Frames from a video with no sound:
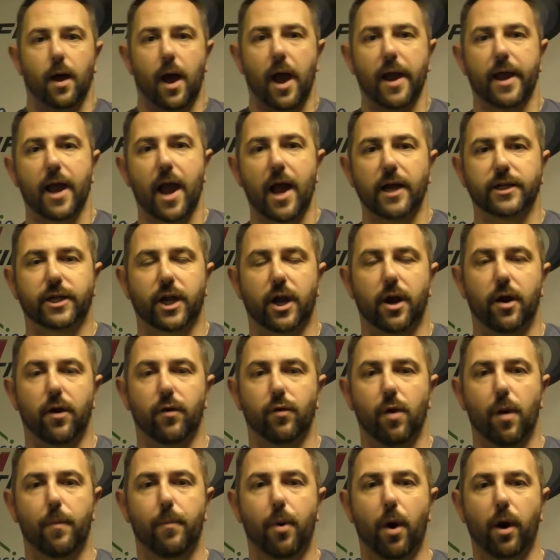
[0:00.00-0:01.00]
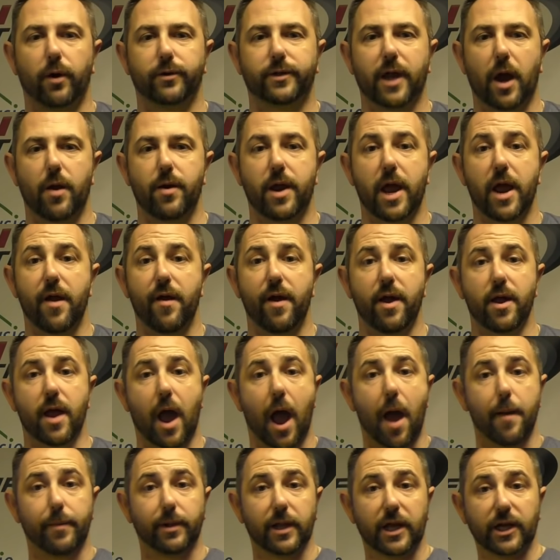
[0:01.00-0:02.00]
Hi guys, Rob Potter down here
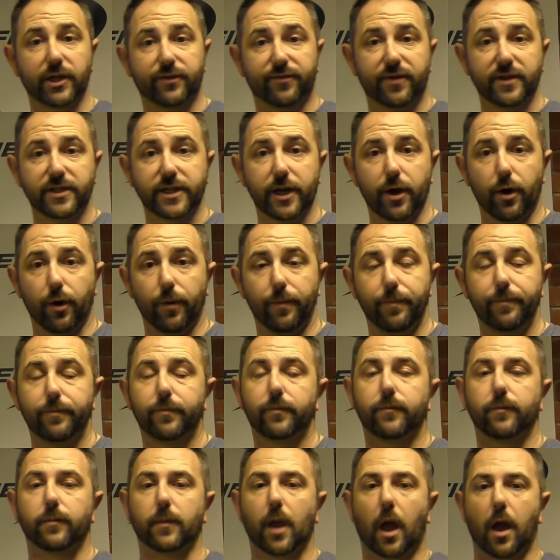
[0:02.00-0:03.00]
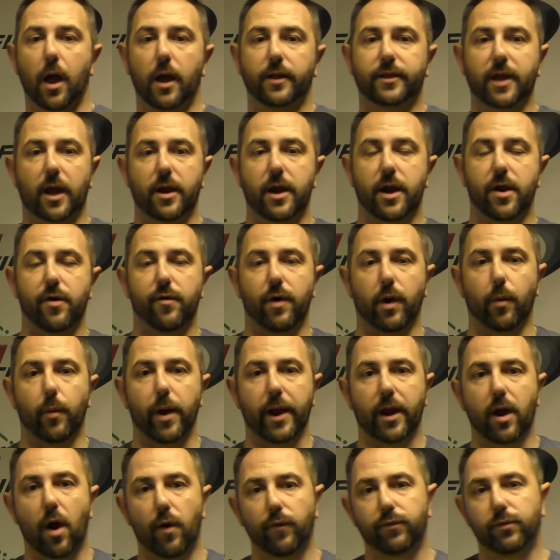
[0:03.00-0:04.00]
at MLH Physio, down here at
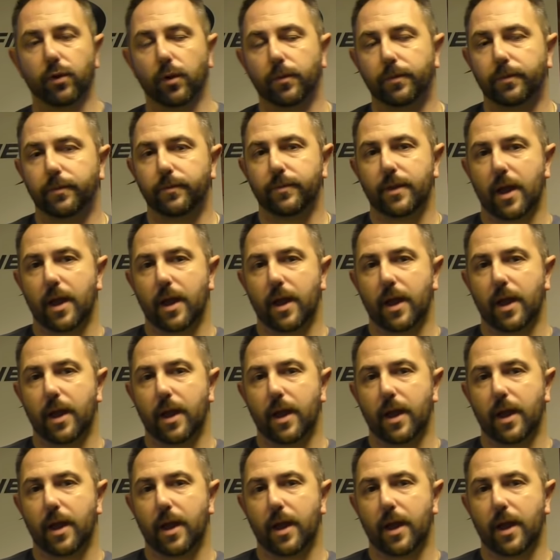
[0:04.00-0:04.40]
Ringway Golf Club.